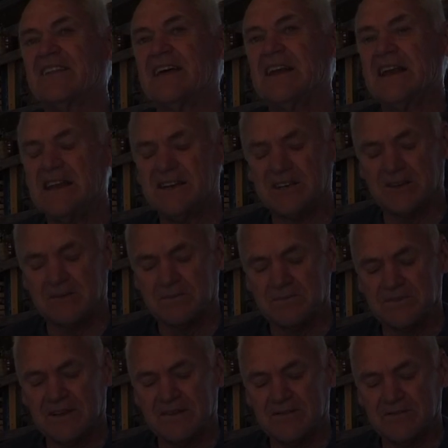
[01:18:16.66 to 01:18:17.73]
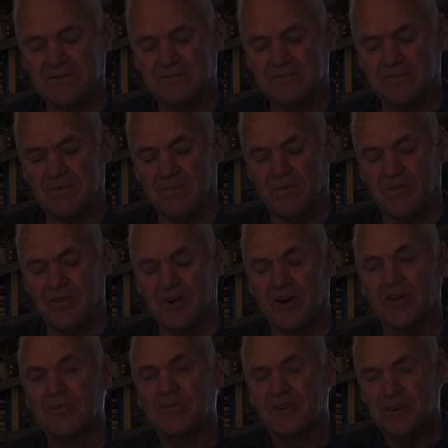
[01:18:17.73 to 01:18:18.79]
they need to.
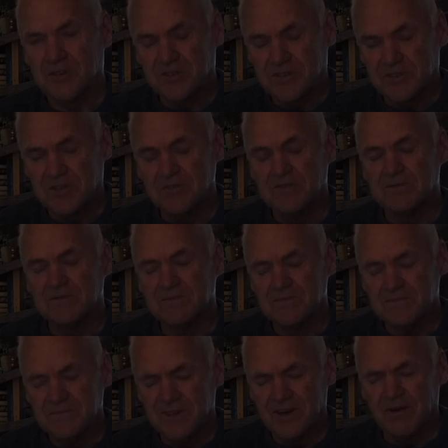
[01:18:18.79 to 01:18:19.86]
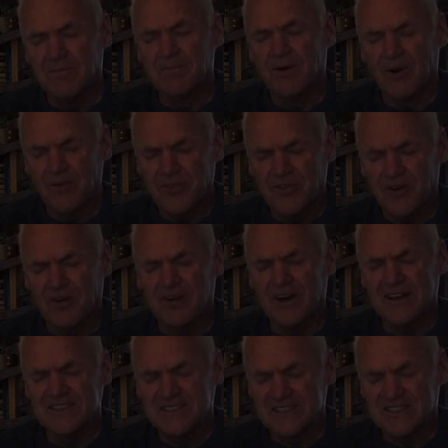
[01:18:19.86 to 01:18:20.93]
They're both
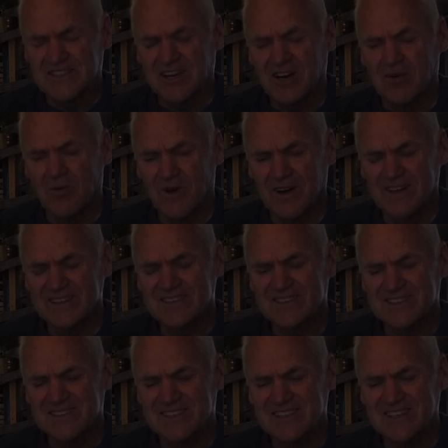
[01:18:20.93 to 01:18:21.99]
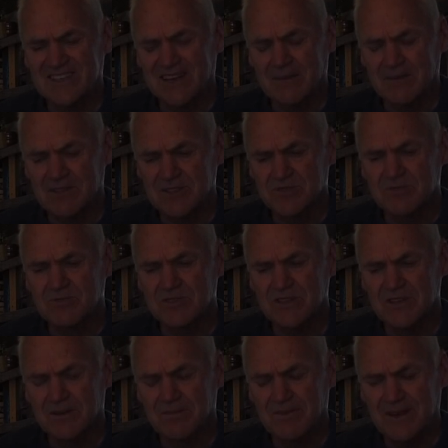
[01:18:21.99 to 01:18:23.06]
are necessary. One is to see them as
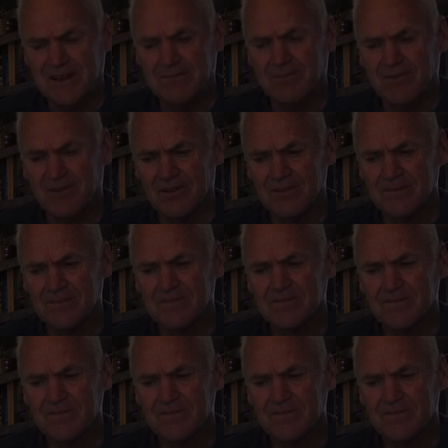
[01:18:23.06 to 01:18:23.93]
real people,